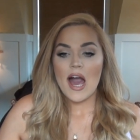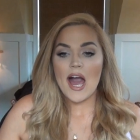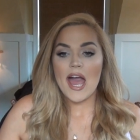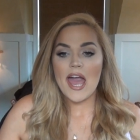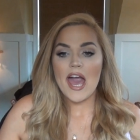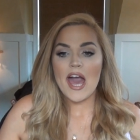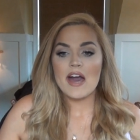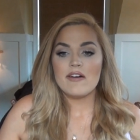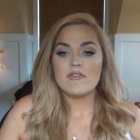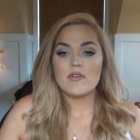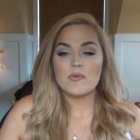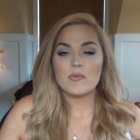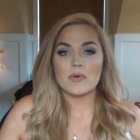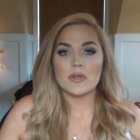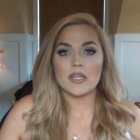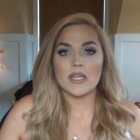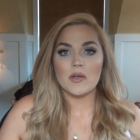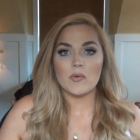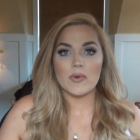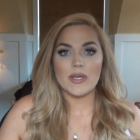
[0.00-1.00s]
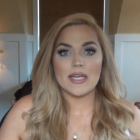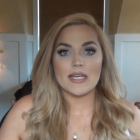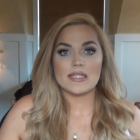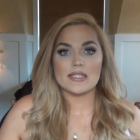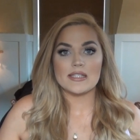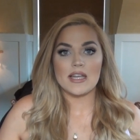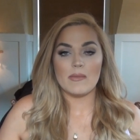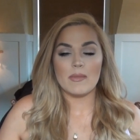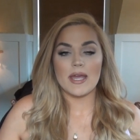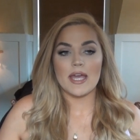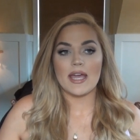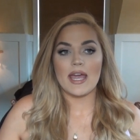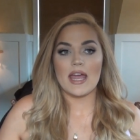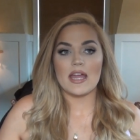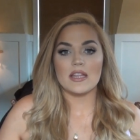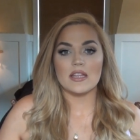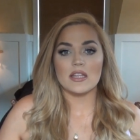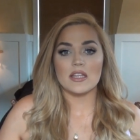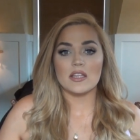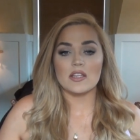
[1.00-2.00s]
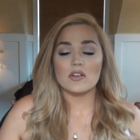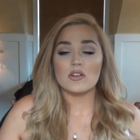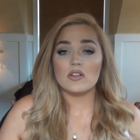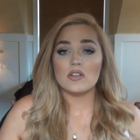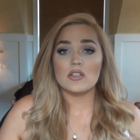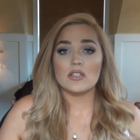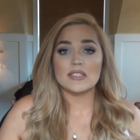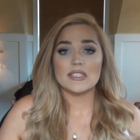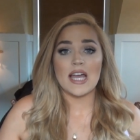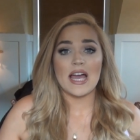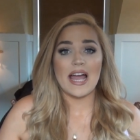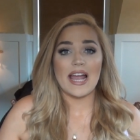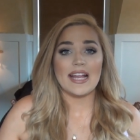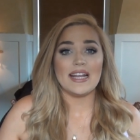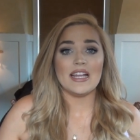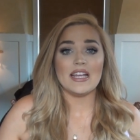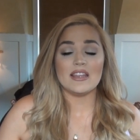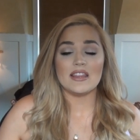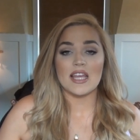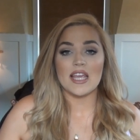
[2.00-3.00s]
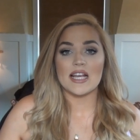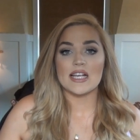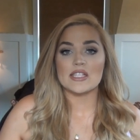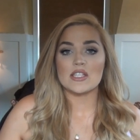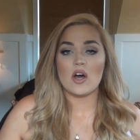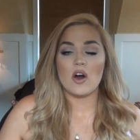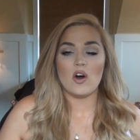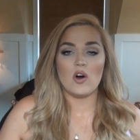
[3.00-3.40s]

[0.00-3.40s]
I have a really weak stomach, and little tiny things